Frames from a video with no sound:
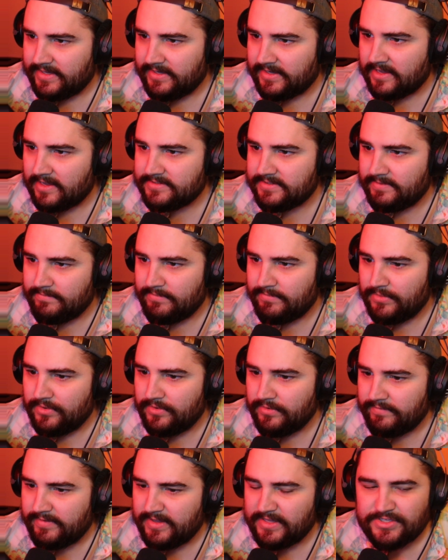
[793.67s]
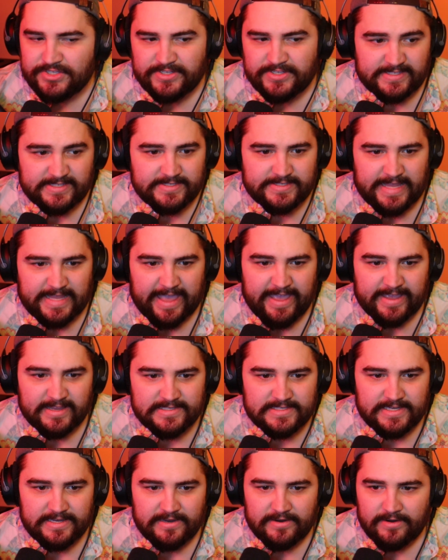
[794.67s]
he doesn't move. He just
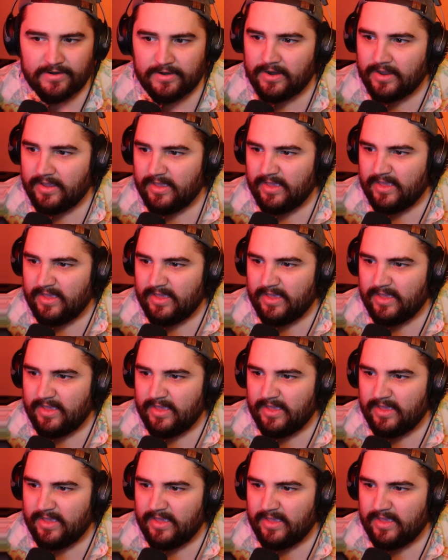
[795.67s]
stands here